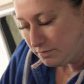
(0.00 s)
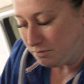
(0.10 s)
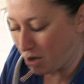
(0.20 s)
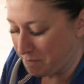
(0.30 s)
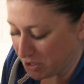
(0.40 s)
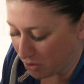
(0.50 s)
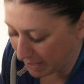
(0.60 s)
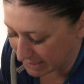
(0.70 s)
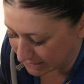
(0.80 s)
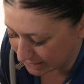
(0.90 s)
popping your
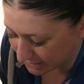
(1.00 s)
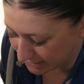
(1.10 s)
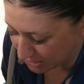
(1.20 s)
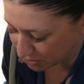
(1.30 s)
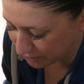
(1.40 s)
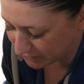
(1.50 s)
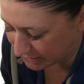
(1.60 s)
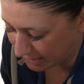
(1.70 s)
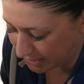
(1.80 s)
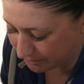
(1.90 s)
weight into the centre of the
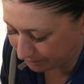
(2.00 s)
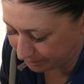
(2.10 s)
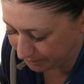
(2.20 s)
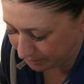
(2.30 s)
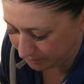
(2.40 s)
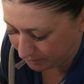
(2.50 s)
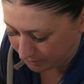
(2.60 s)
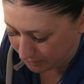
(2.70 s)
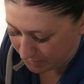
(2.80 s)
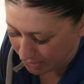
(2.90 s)
seat
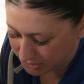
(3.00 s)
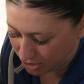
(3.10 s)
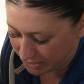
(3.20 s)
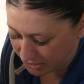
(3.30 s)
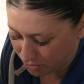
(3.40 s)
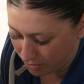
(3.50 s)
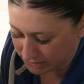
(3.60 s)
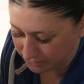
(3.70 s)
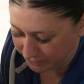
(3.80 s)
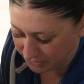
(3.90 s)
and tightening your
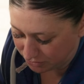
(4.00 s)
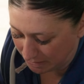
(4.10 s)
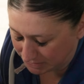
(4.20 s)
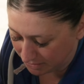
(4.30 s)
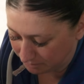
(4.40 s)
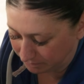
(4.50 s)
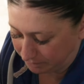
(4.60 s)
ISOFIX straps up.